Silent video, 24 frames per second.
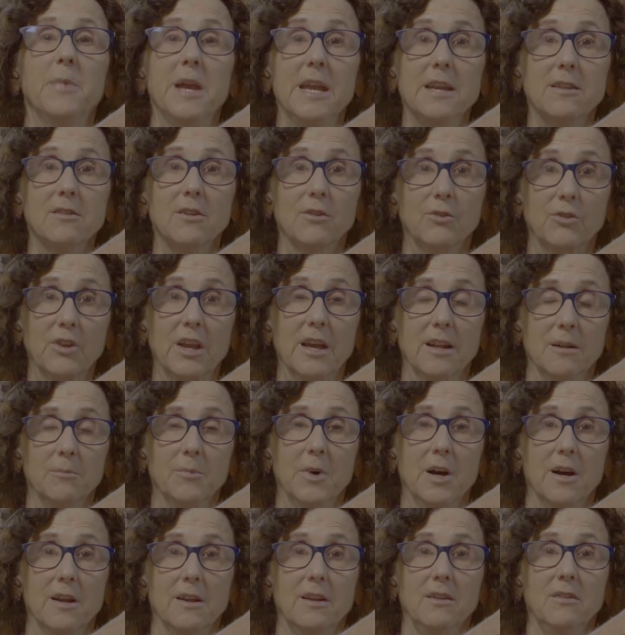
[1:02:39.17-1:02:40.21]
make those
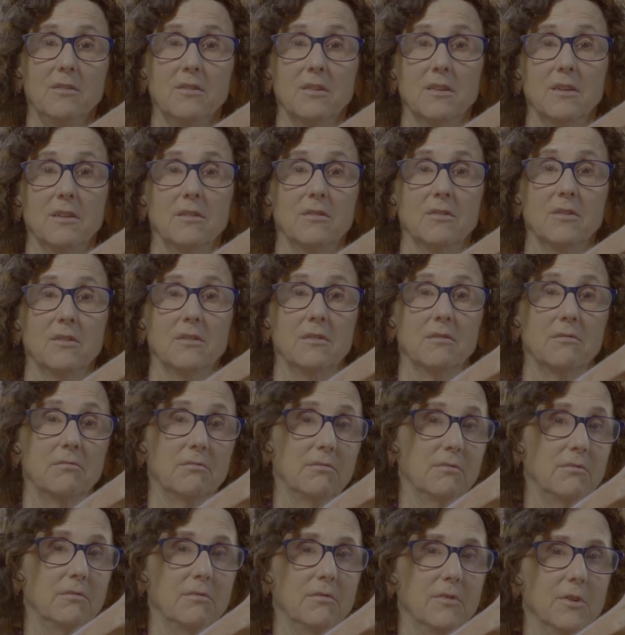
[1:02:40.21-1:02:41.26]
antibodies because
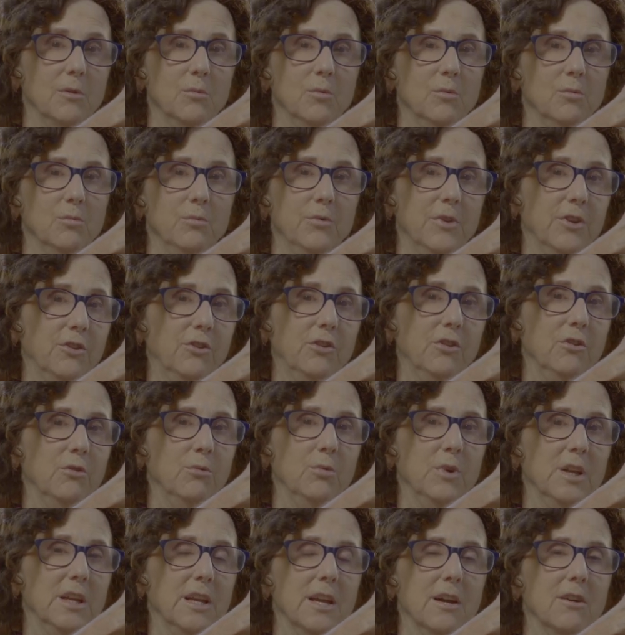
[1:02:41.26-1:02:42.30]
the, the
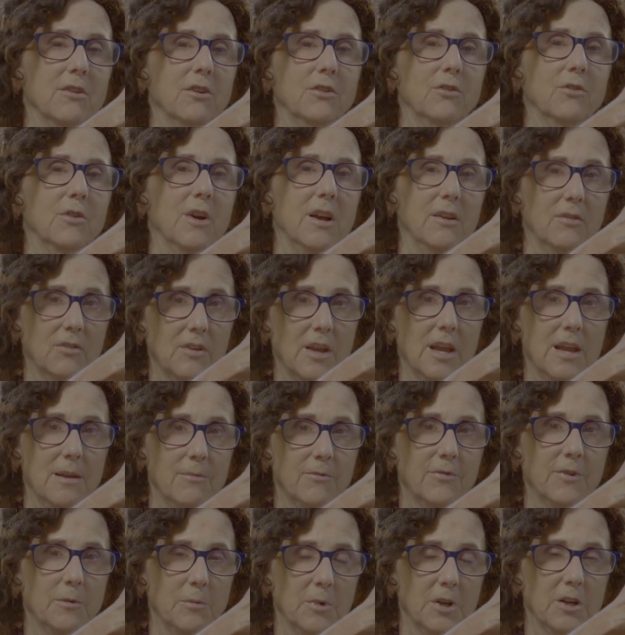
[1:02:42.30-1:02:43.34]
two we characterized
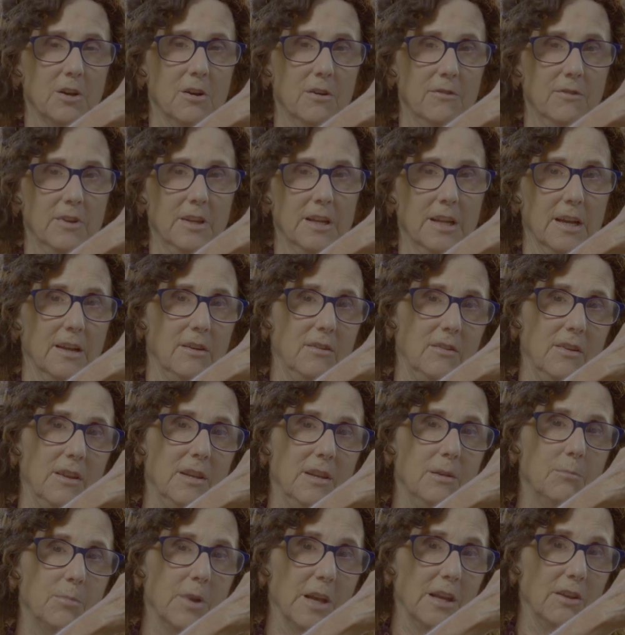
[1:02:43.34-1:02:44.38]
came from a
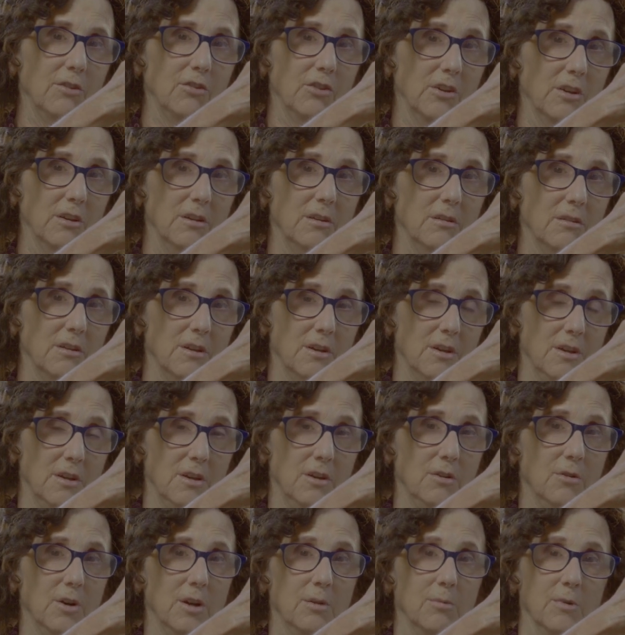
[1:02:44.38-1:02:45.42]
COVID-19 patient
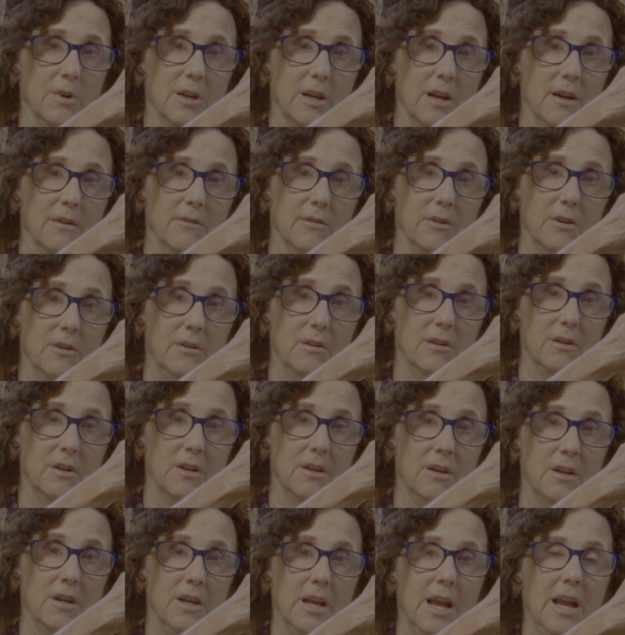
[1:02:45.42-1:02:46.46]
who had recovered.
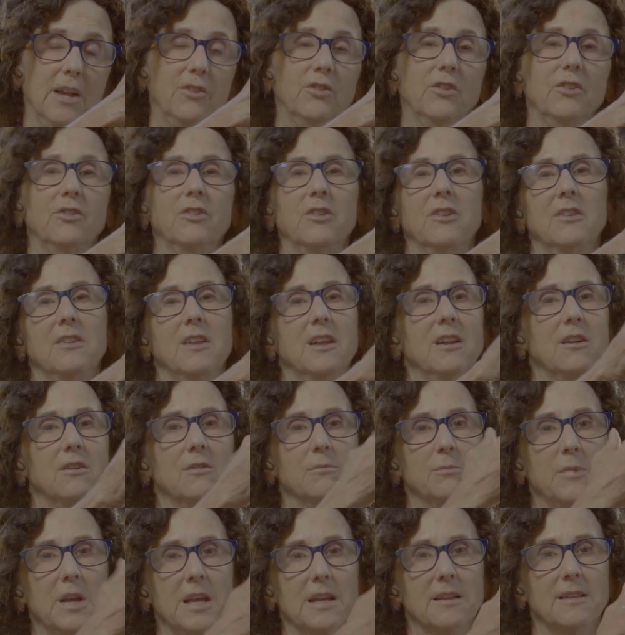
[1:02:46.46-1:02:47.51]
It's just that they
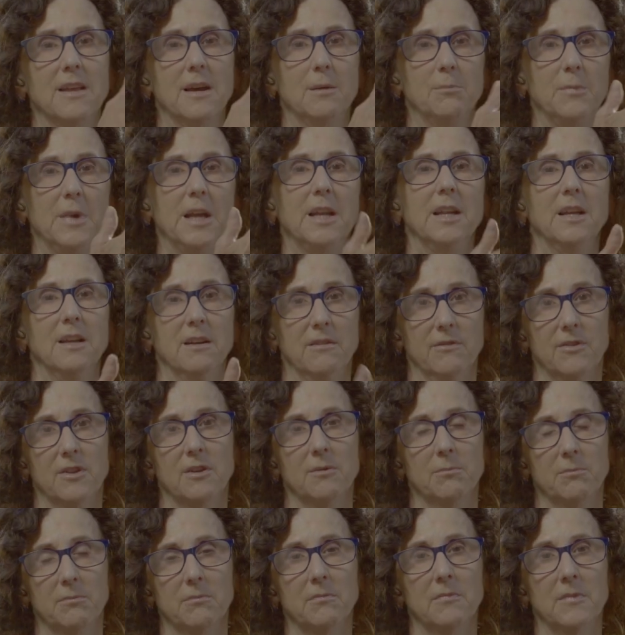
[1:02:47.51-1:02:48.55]
don't make that many of
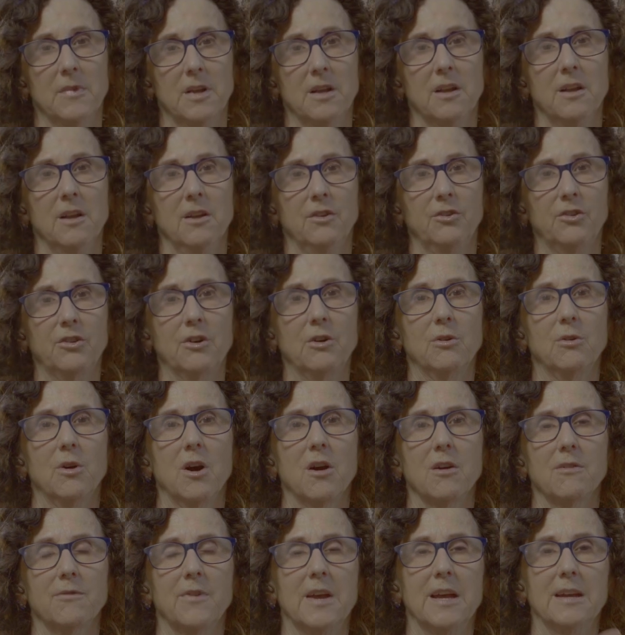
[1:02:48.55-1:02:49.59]
them. So
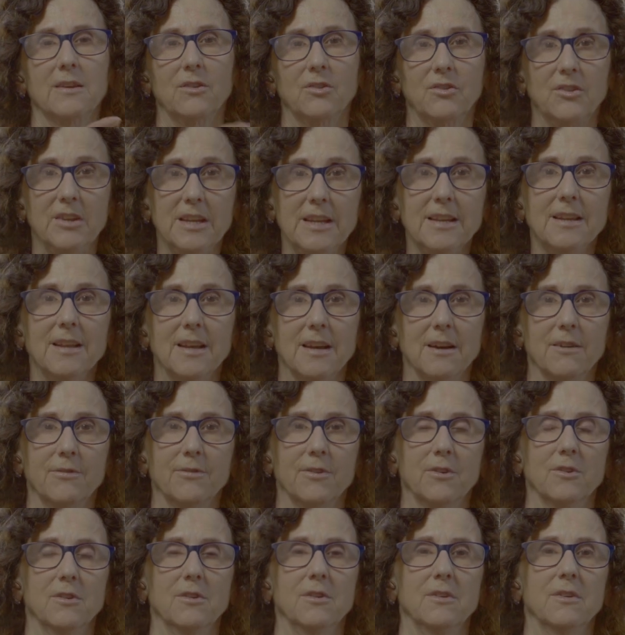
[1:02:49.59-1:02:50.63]
our vaccine
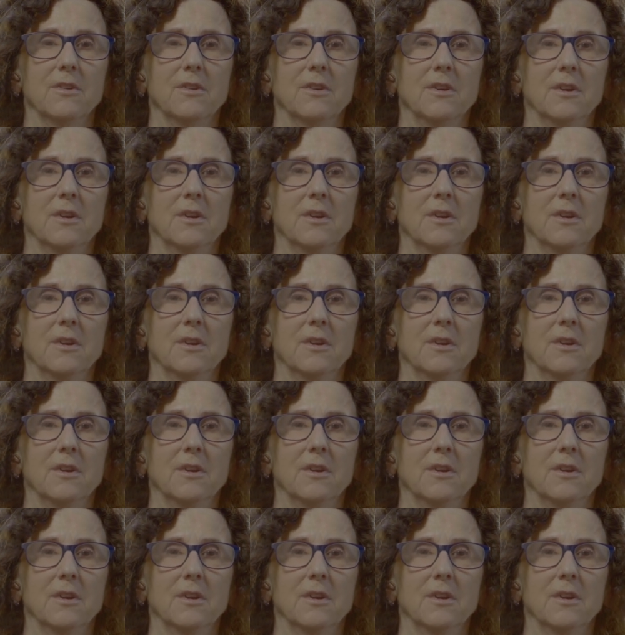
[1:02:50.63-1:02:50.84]
effort